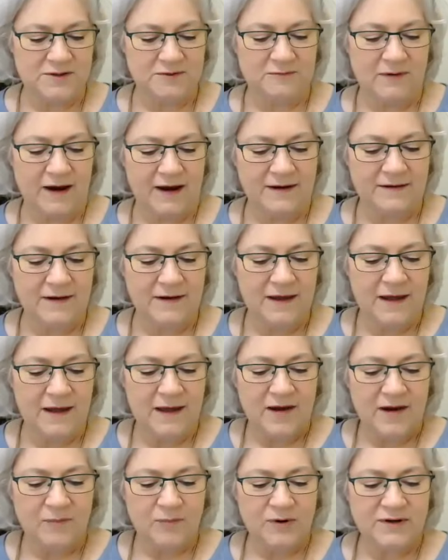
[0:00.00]
to reign,
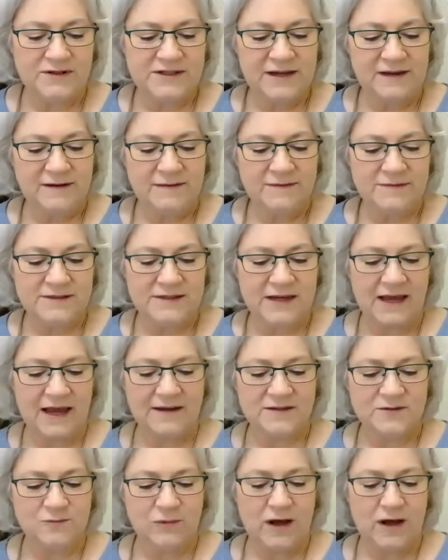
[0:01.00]
pretends
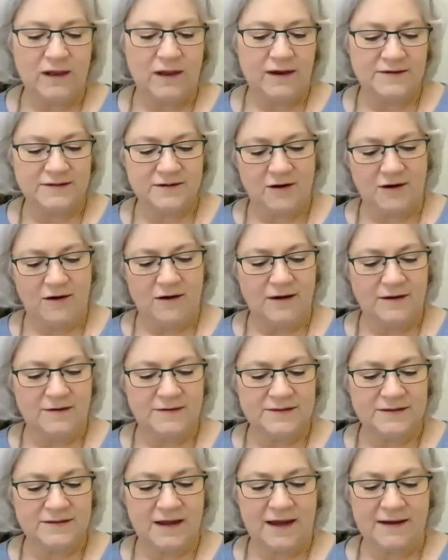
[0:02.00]
as well as
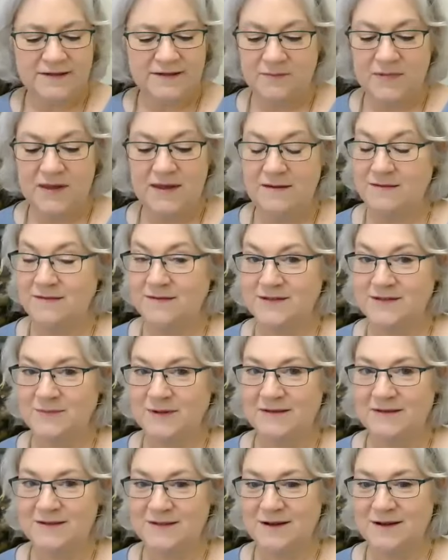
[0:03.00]
gods as men to
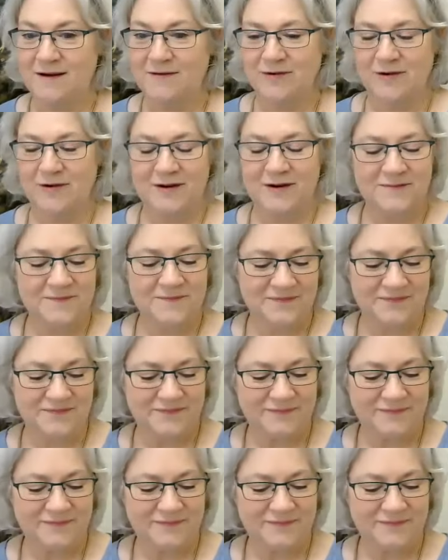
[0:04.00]
be the sovereign.